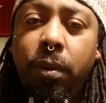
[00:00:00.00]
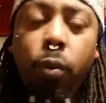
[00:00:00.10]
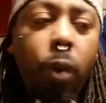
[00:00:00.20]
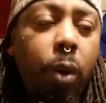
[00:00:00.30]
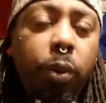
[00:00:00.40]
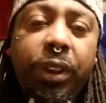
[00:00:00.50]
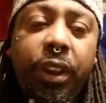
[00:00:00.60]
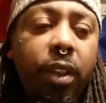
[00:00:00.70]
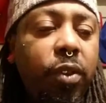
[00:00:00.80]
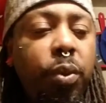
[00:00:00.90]
What was
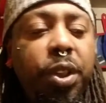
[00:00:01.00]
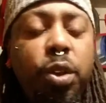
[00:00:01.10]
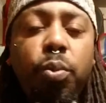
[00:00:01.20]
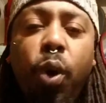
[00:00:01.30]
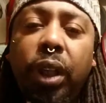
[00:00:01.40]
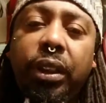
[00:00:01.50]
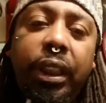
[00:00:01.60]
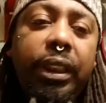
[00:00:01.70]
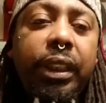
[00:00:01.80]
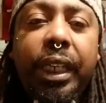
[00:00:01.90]
civil when you marched
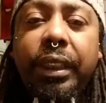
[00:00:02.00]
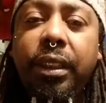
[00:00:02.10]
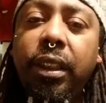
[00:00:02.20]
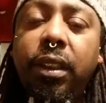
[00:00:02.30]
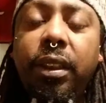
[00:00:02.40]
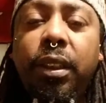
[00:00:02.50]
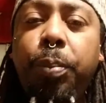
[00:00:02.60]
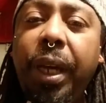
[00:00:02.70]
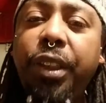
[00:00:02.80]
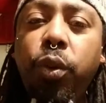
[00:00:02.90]
these kids into
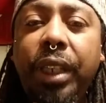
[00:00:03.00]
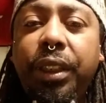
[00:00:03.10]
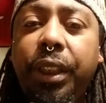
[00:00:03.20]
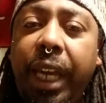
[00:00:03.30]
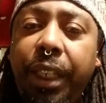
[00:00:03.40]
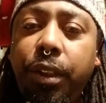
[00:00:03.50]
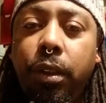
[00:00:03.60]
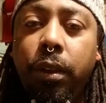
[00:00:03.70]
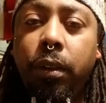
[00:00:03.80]
special education?